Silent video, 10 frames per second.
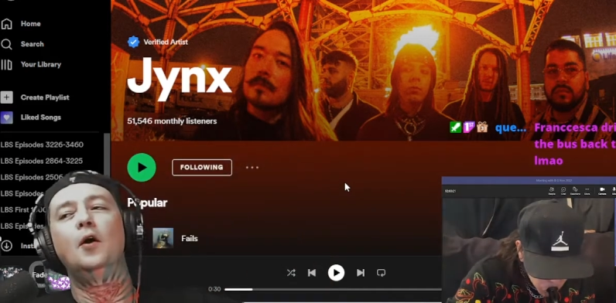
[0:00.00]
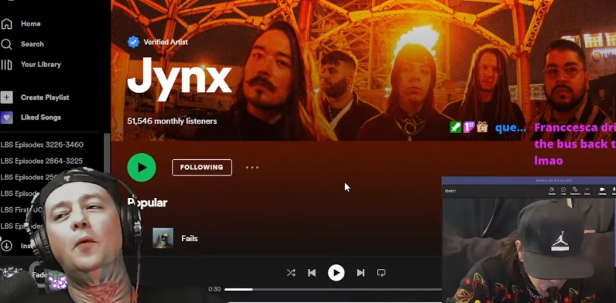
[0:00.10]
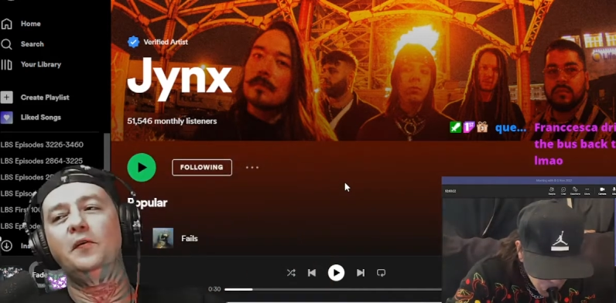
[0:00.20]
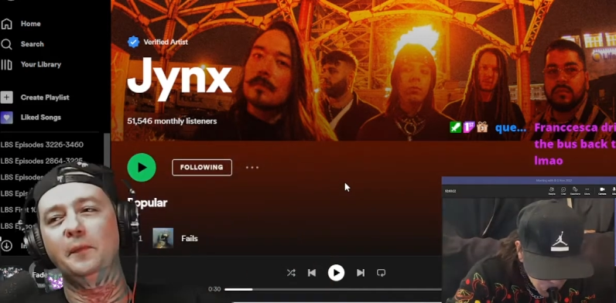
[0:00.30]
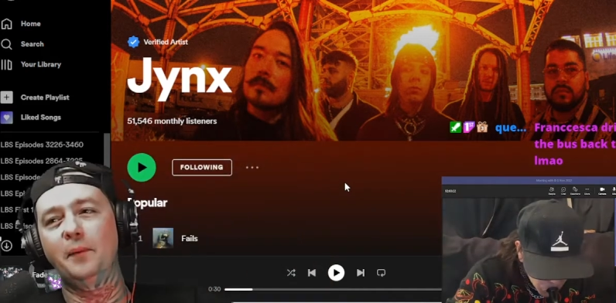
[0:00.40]

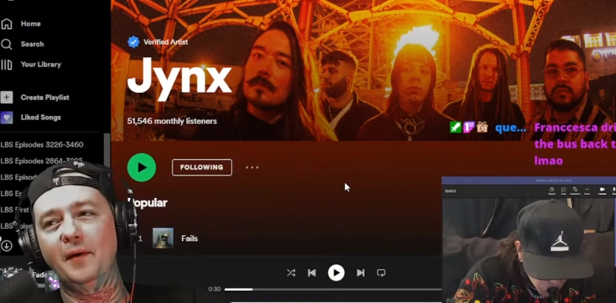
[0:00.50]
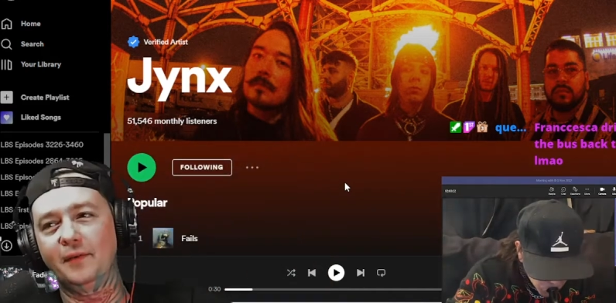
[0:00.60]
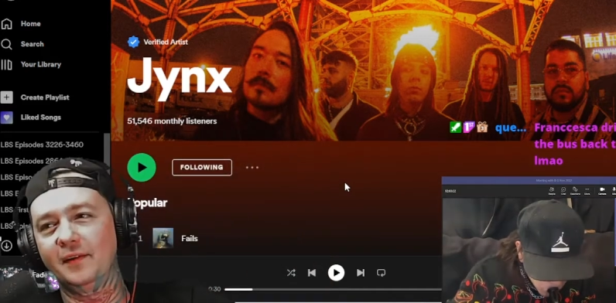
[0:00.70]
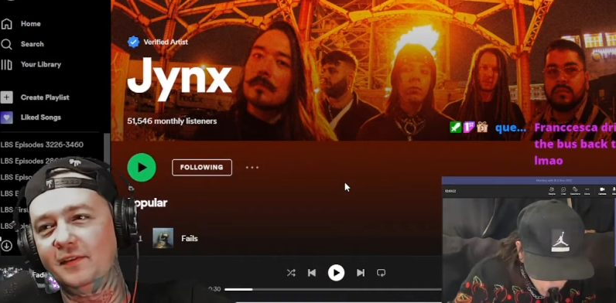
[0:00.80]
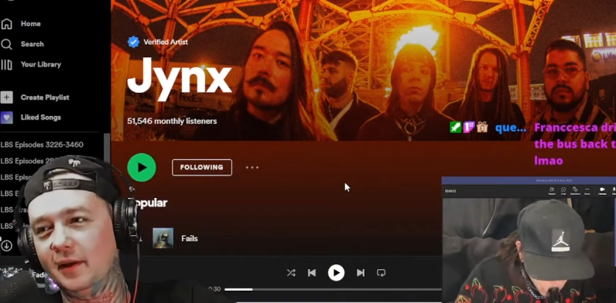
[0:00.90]
Speaker 1: What's your
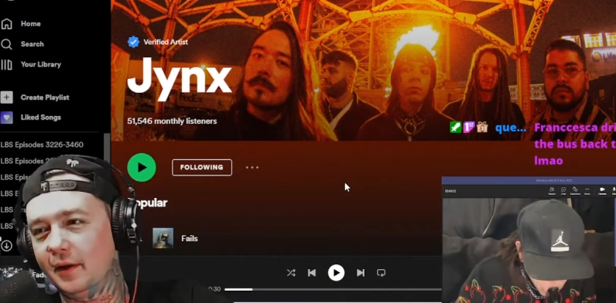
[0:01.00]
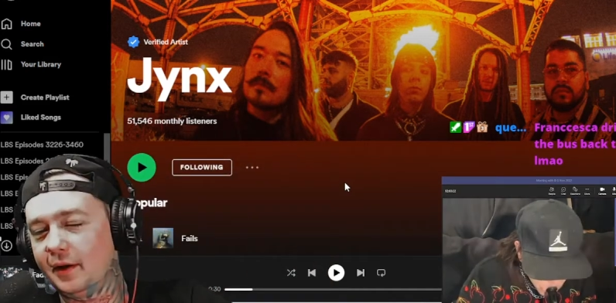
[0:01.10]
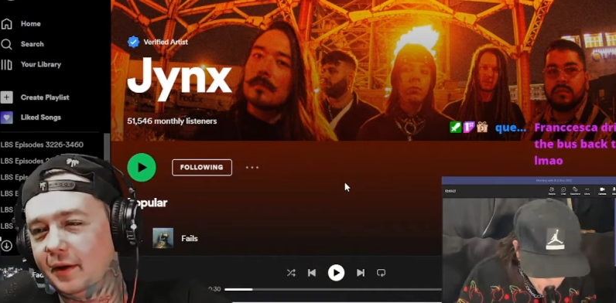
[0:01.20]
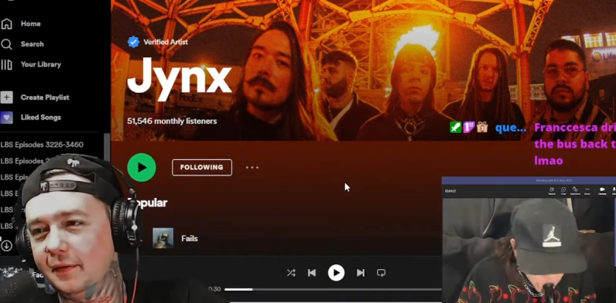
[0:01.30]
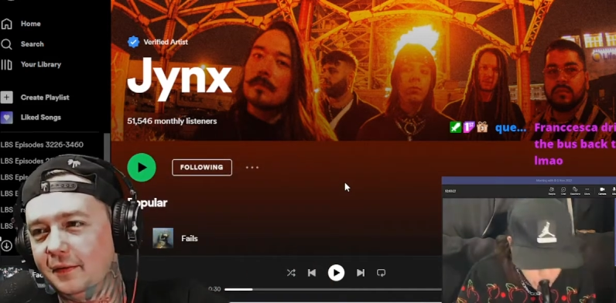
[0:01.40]
preference,
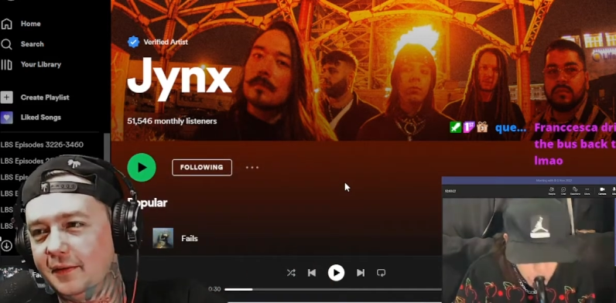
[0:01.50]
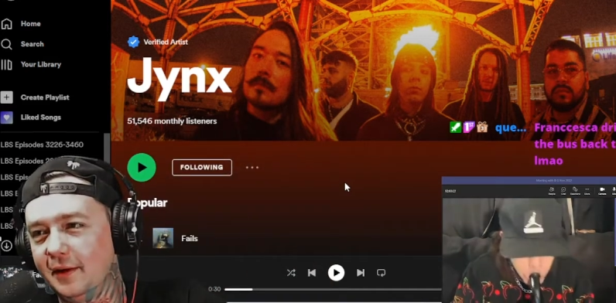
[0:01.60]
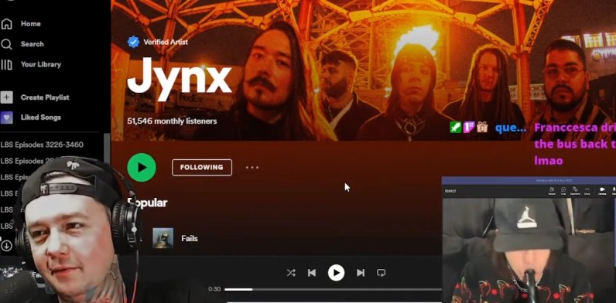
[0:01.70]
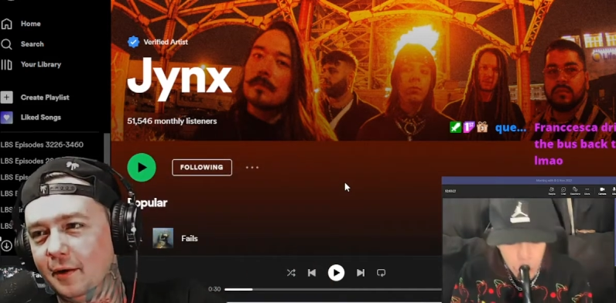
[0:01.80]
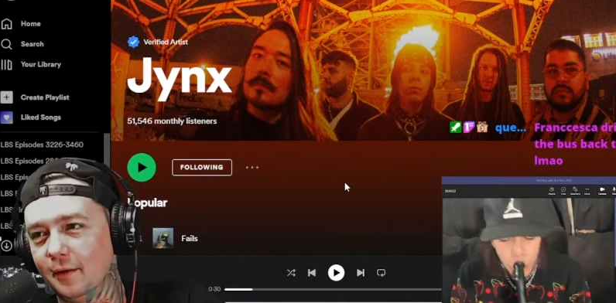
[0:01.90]
indica,
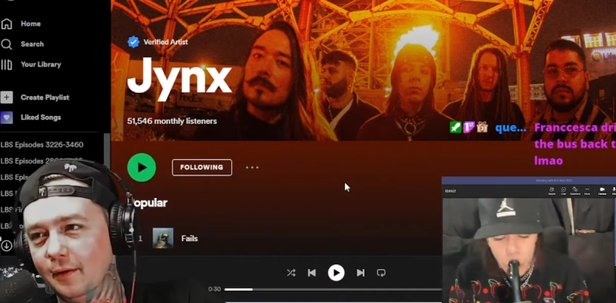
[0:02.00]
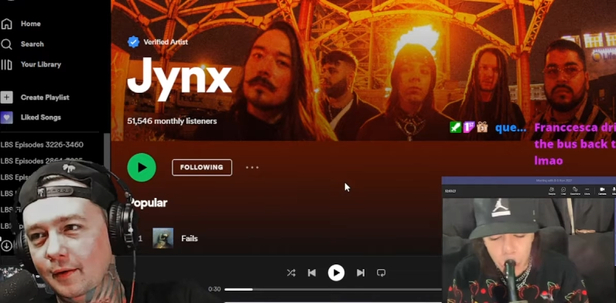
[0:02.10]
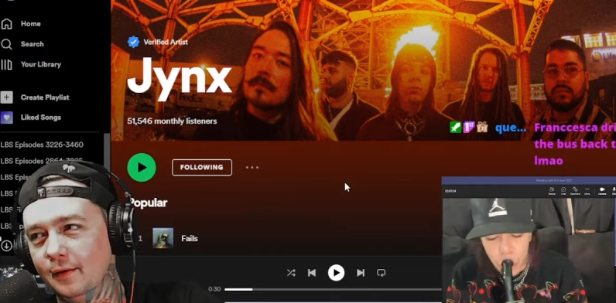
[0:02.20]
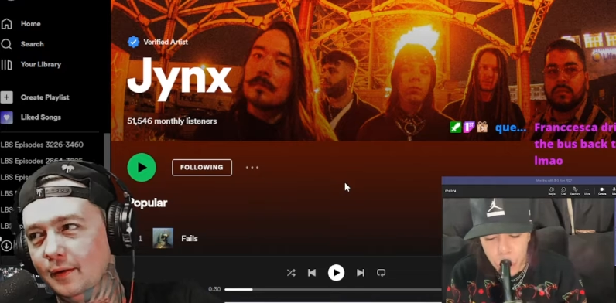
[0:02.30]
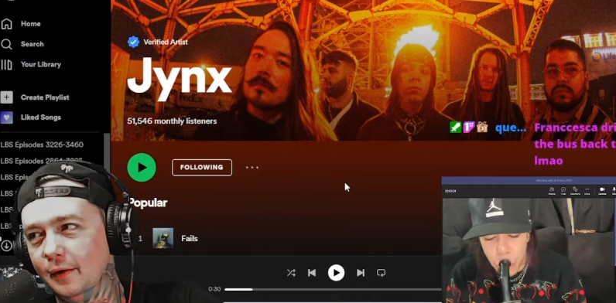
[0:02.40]
sativa, or,
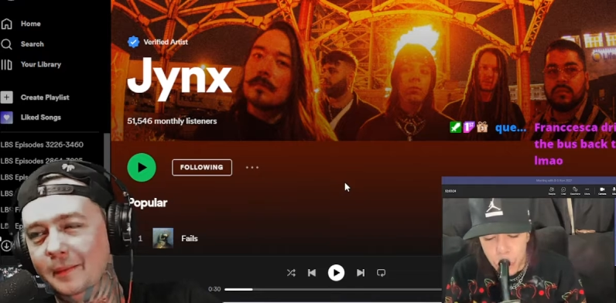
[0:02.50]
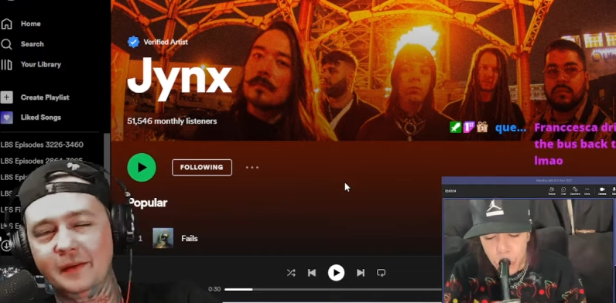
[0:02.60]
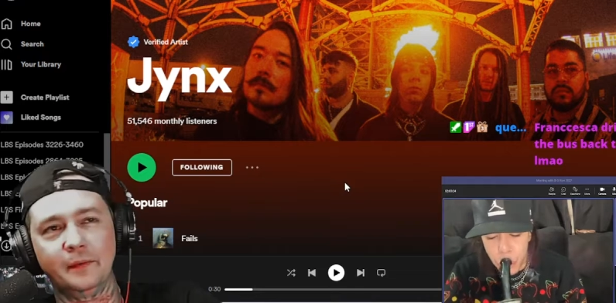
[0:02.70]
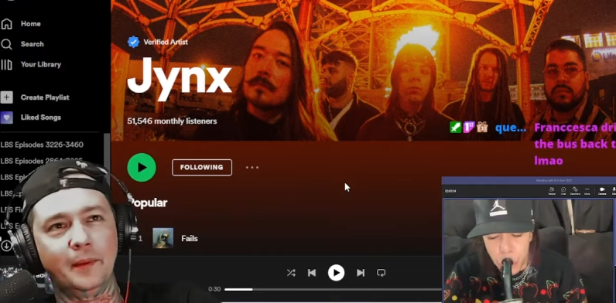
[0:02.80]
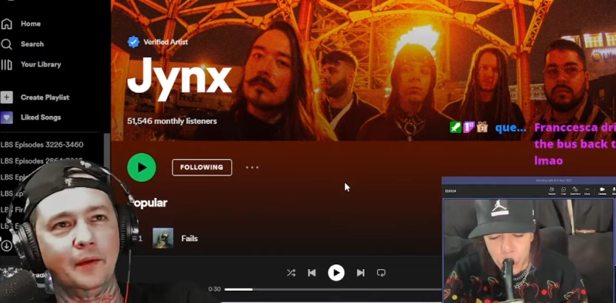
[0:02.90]
or a little
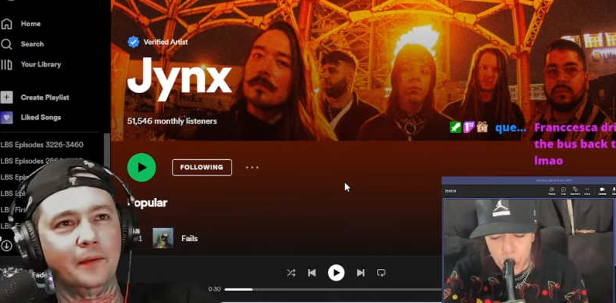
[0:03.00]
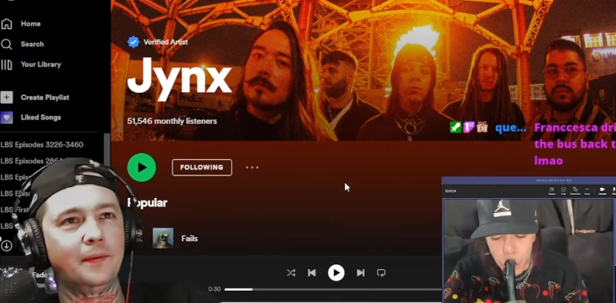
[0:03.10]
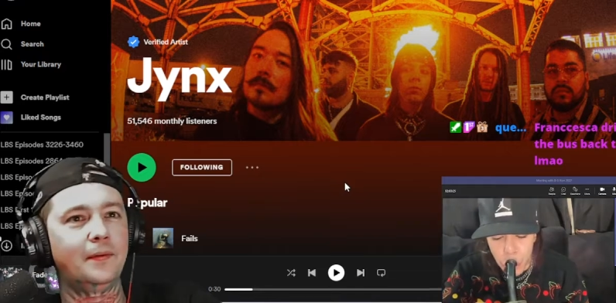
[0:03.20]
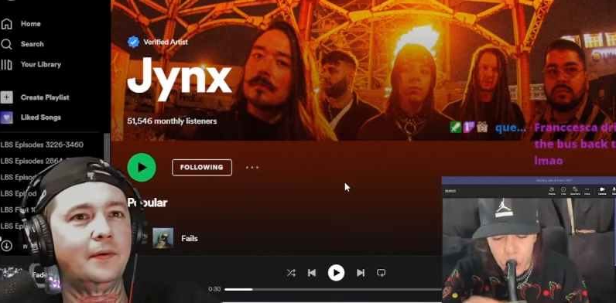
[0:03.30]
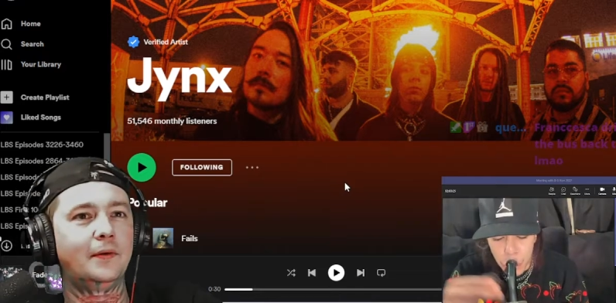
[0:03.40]
mix of both?